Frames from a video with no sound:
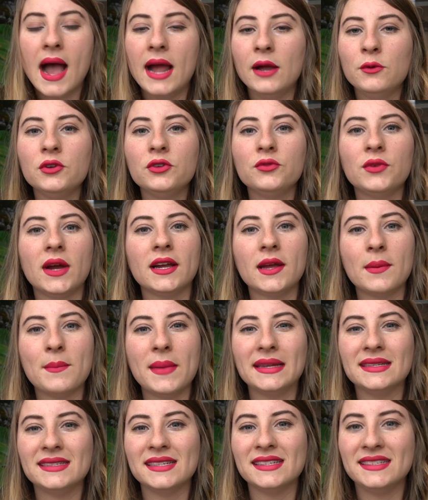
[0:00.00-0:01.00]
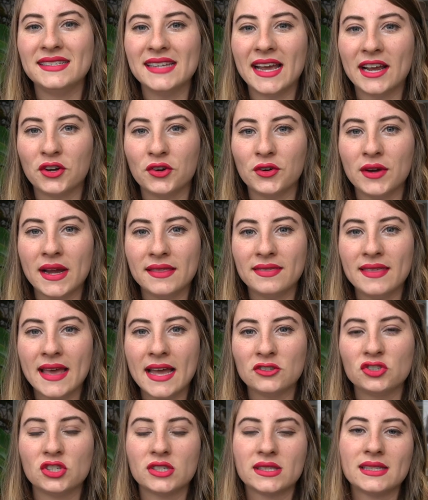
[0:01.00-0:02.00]
I would recommend to decorate
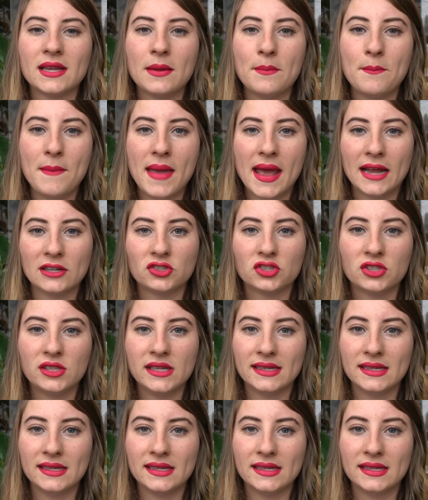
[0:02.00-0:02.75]
that just to match